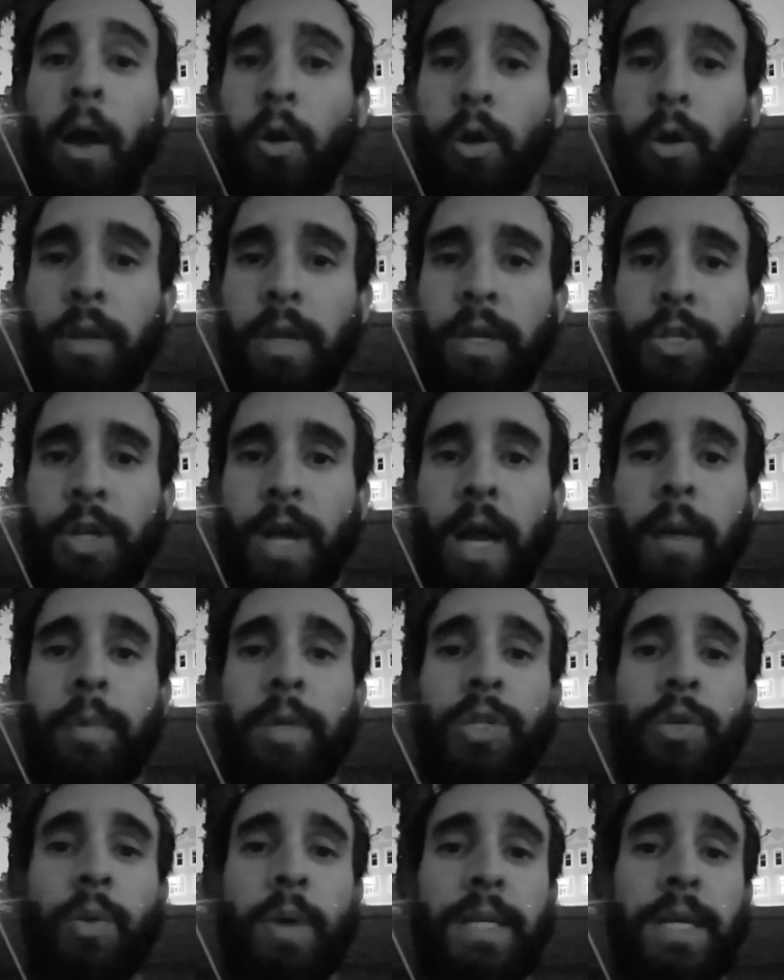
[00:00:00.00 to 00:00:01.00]
Our only
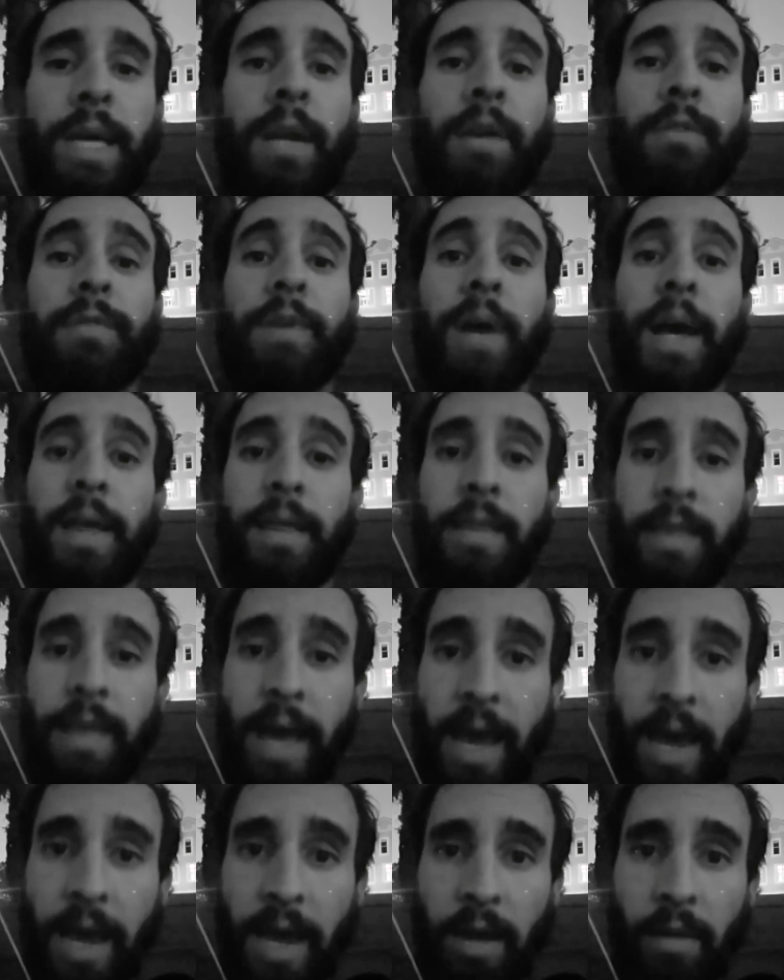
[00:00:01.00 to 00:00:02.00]
job is to identify
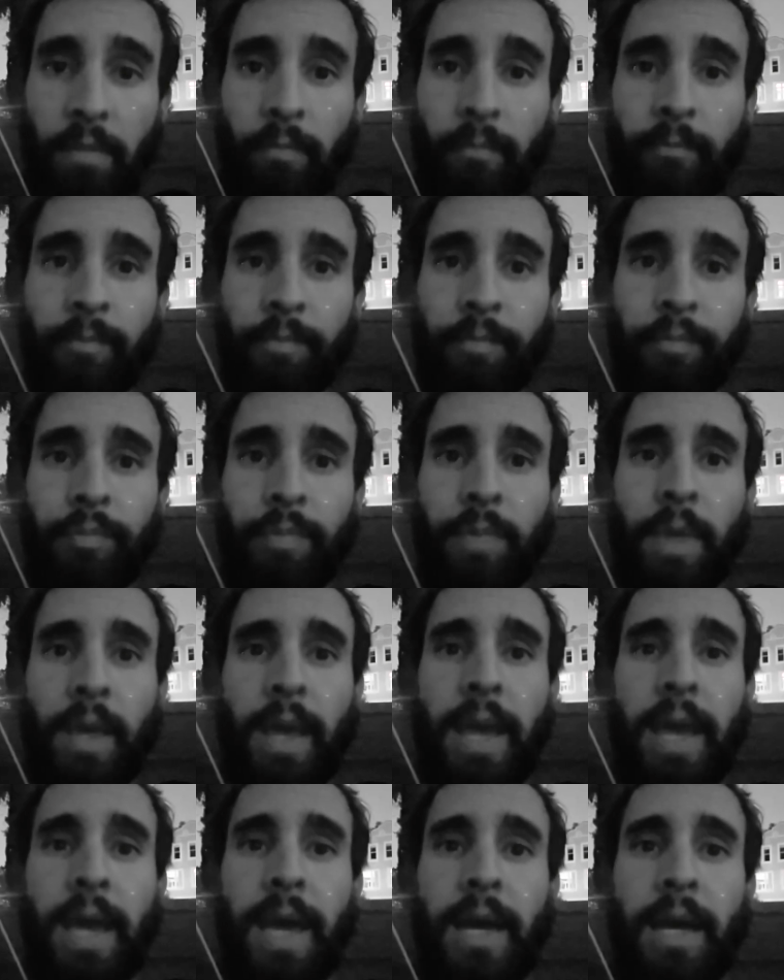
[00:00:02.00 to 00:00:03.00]
that
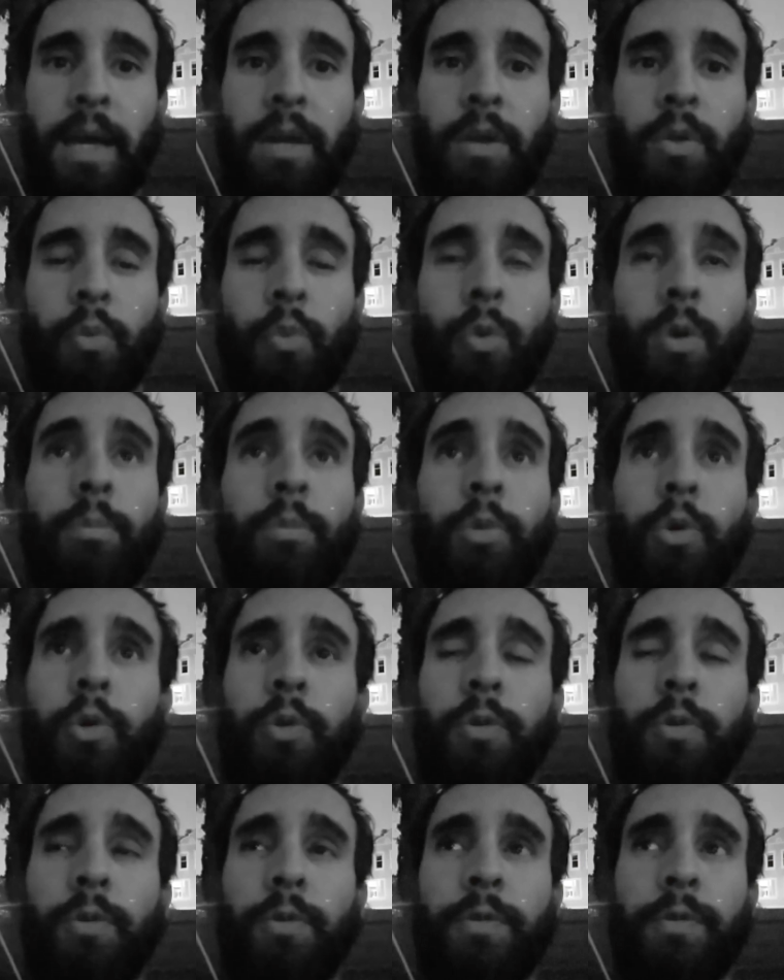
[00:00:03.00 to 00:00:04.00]
and
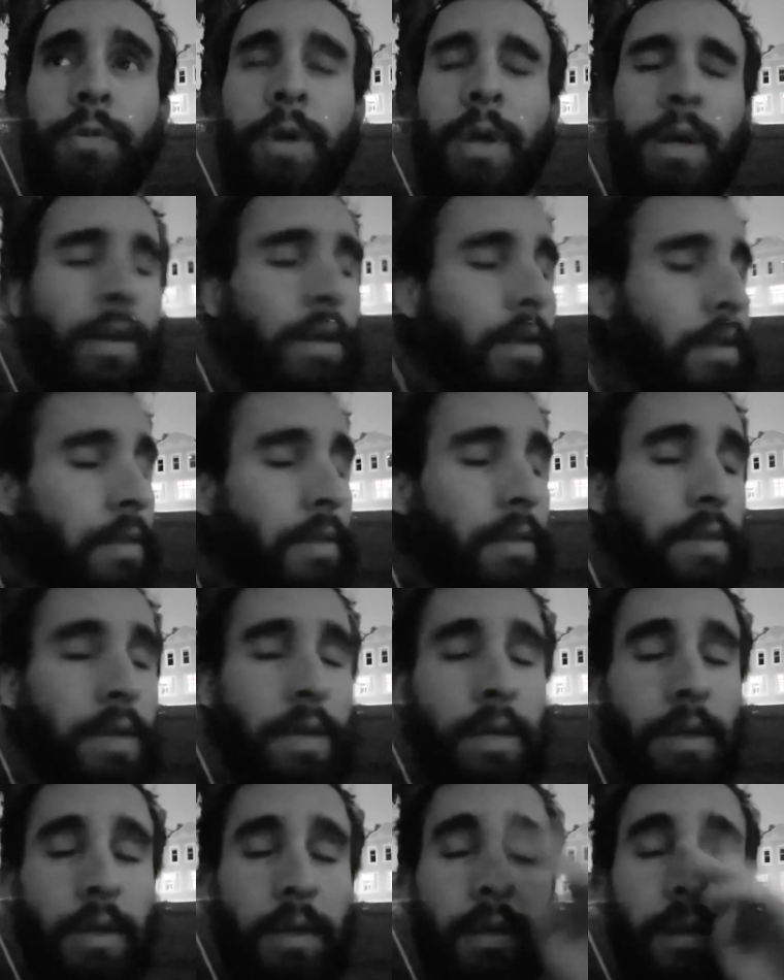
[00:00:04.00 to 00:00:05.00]
remove
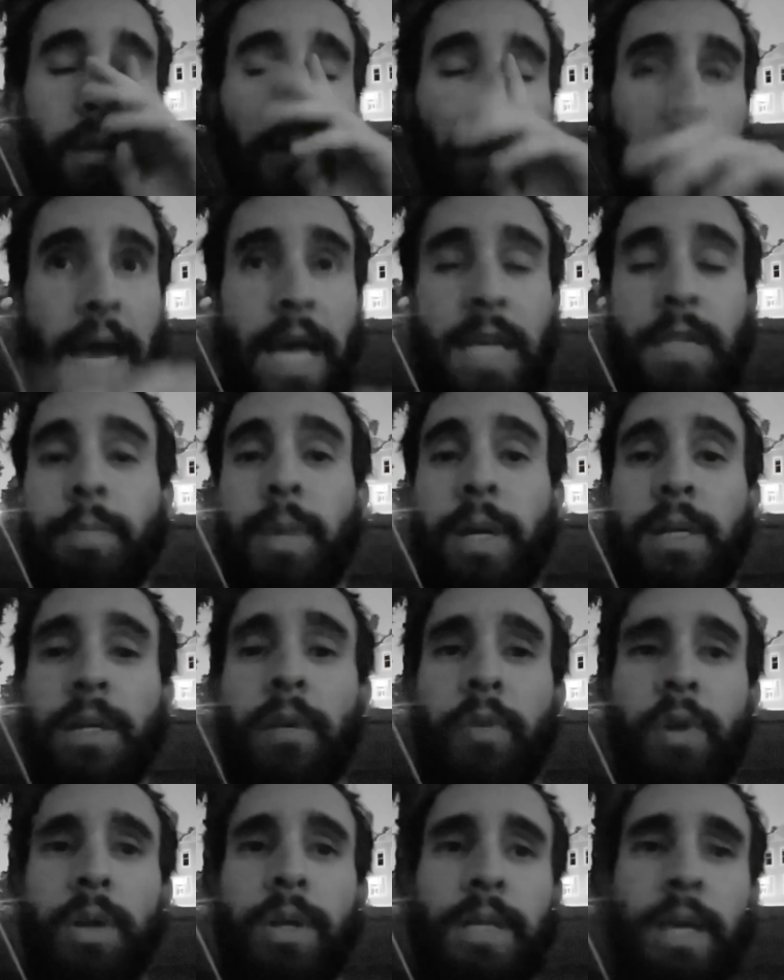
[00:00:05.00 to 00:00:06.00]
the
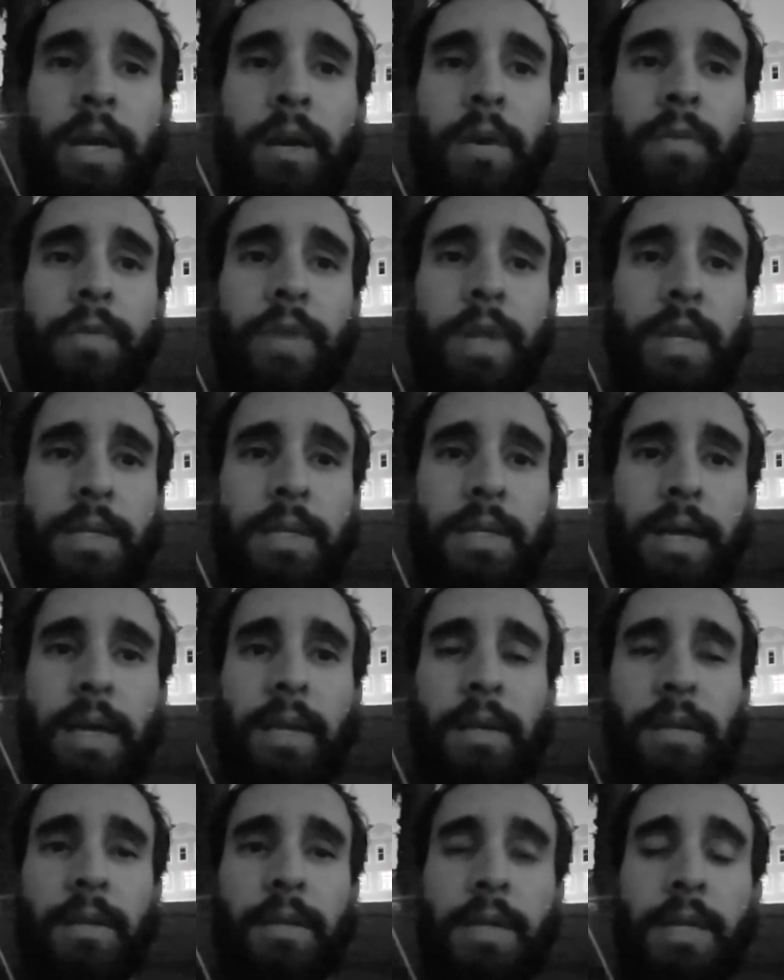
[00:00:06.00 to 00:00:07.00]
aspect of ourselves that
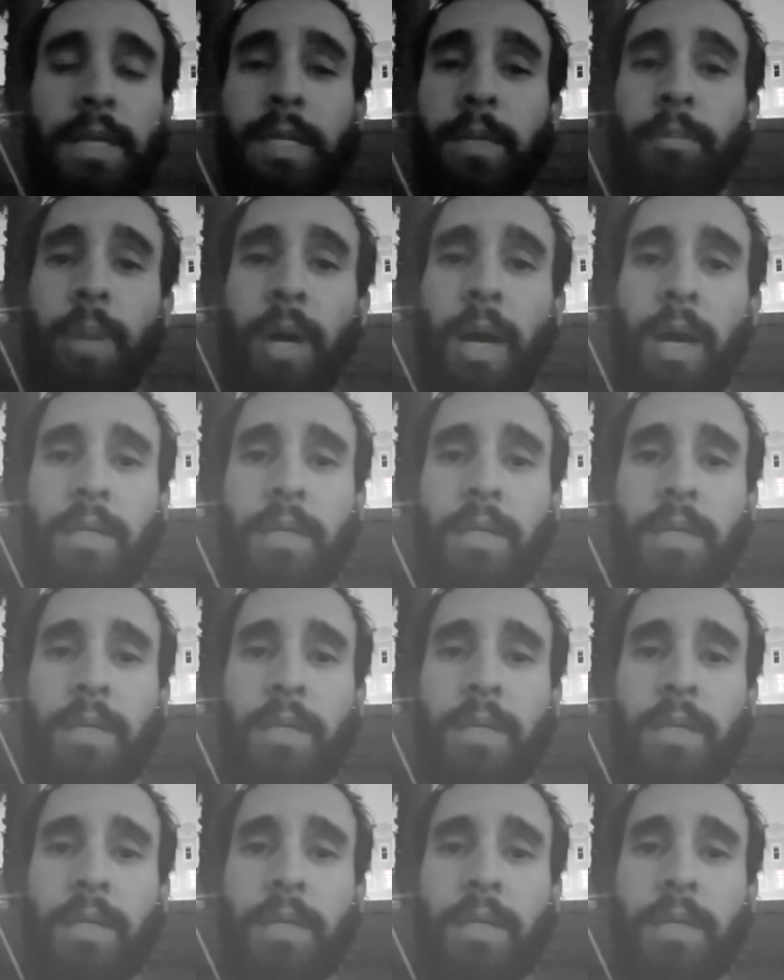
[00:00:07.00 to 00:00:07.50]
says it's